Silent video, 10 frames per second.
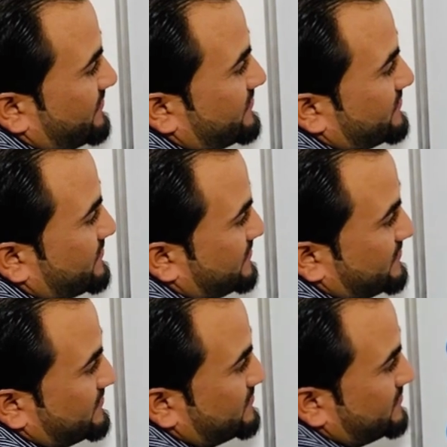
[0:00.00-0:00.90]

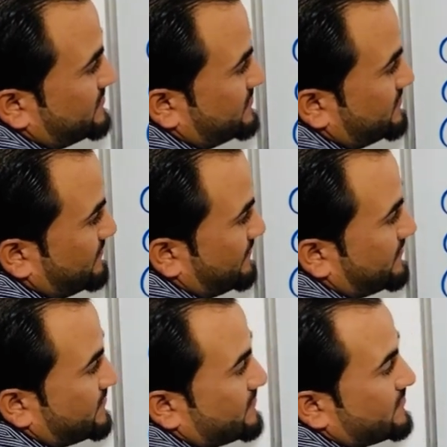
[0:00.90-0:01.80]

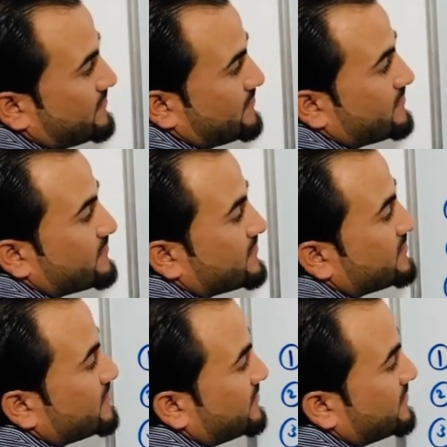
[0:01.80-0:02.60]
Nothing is said.